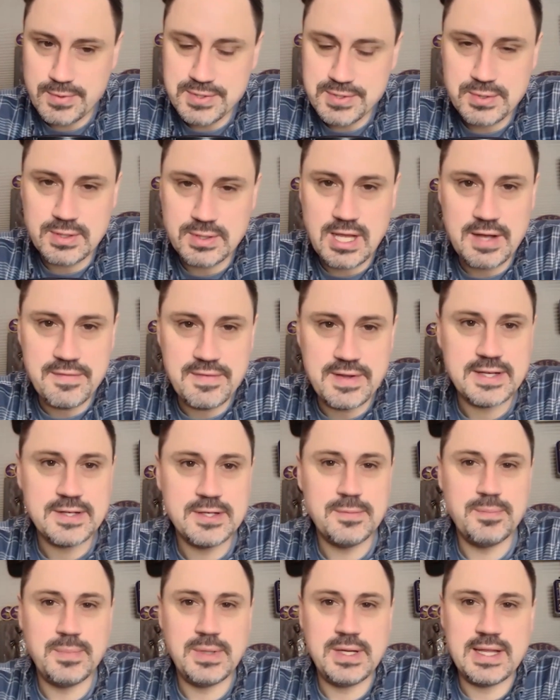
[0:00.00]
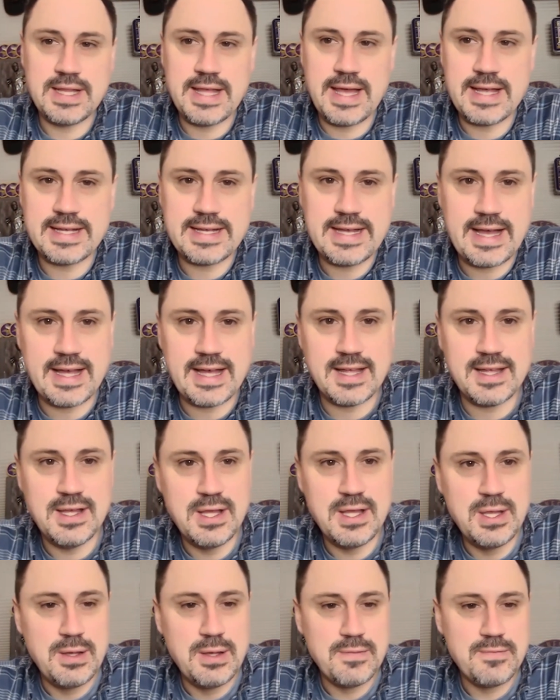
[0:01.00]
Chris Olave could be that guy
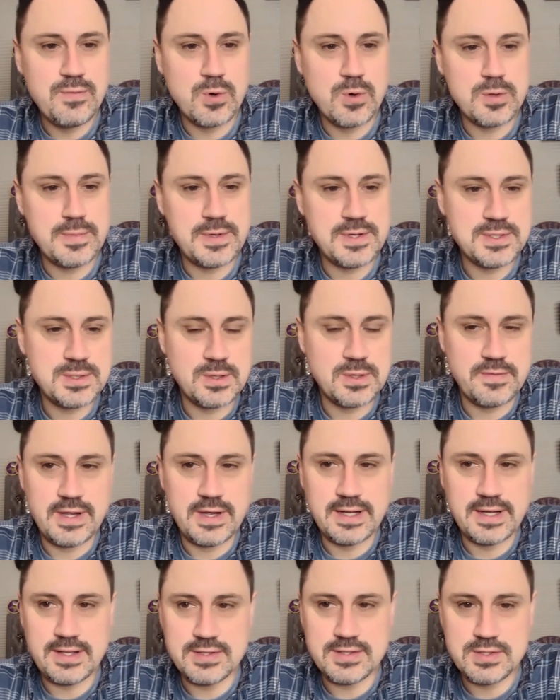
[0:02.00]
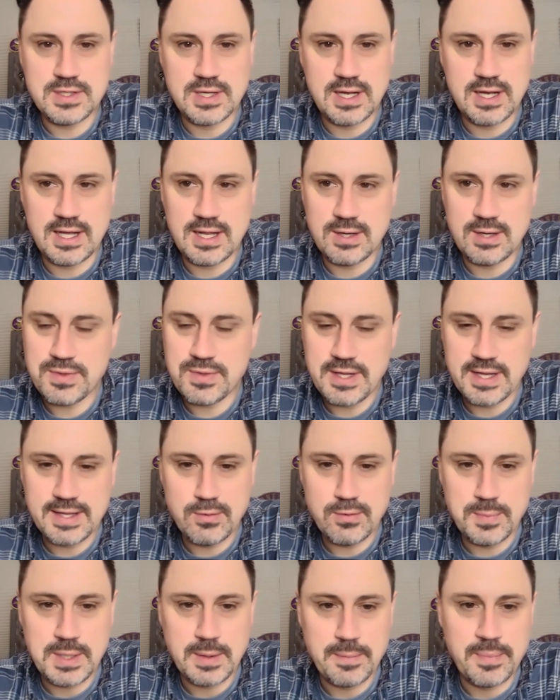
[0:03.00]
for the Minnesota Vikings. I don't think
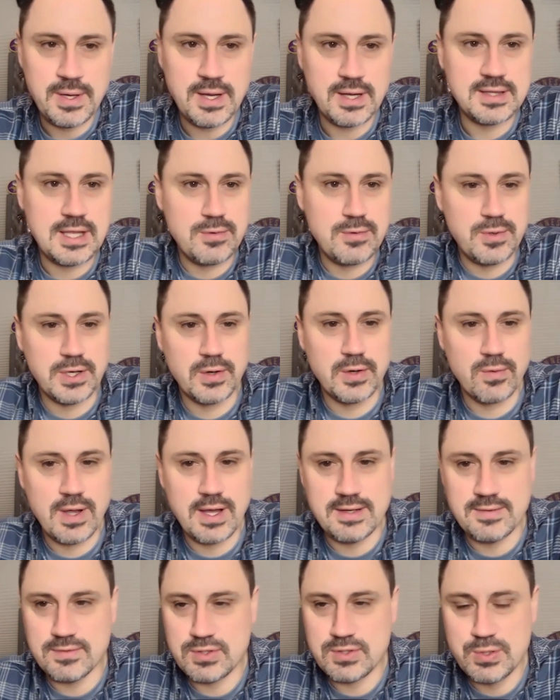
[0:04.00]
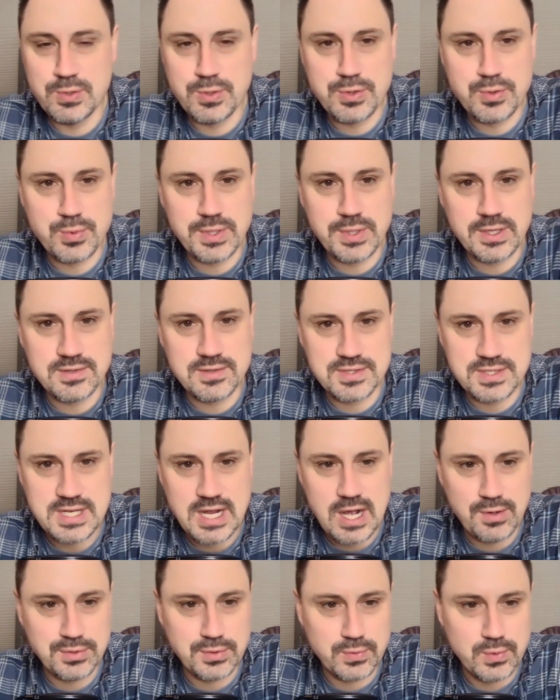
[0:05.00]
it would be a pick they would regret two, three years
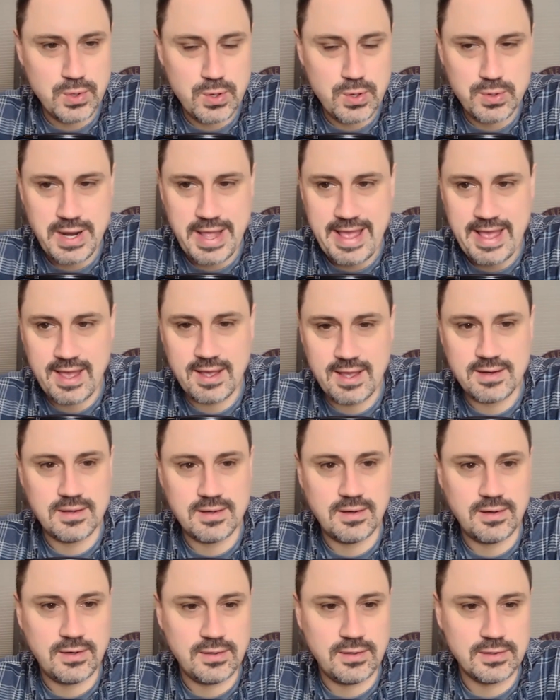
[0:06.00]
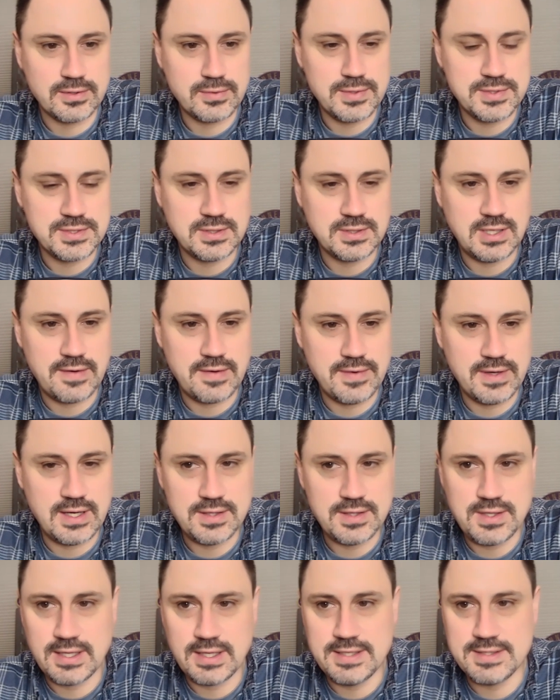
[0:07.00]
down the road at all. Chris Olave,
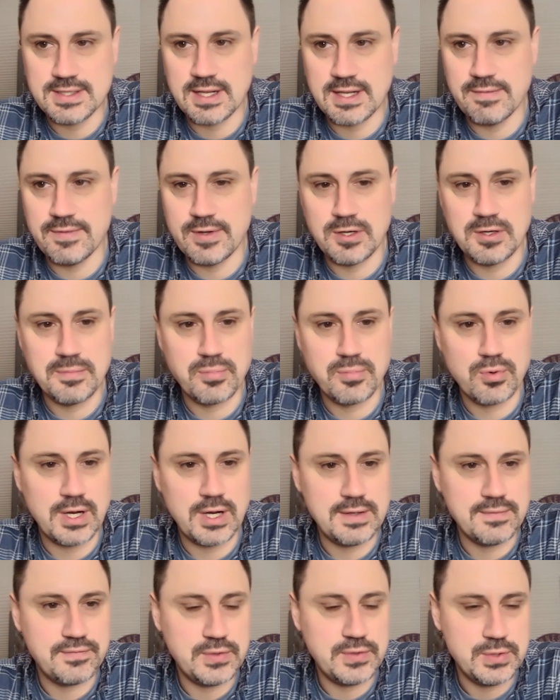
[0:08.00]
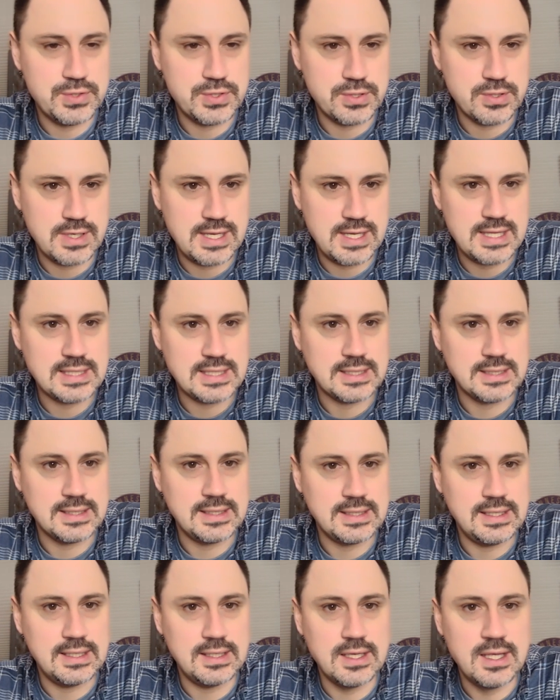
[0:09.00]
I think he's got a very bright future in the
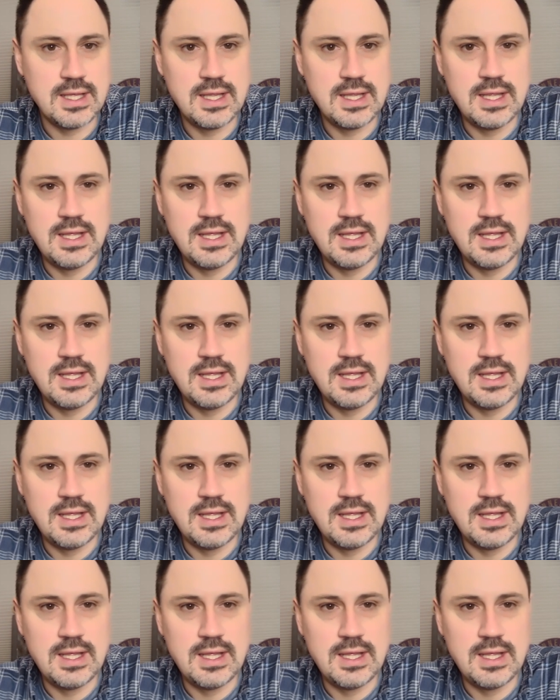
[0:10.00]
league.